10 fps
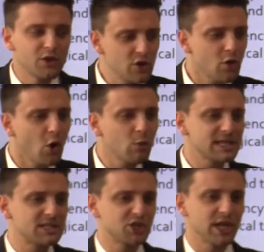You
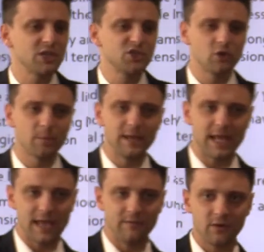always change your
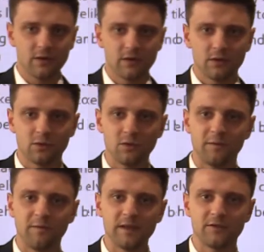behavior
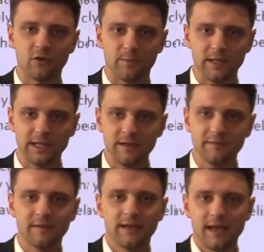to fit your
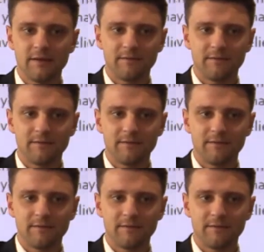belief,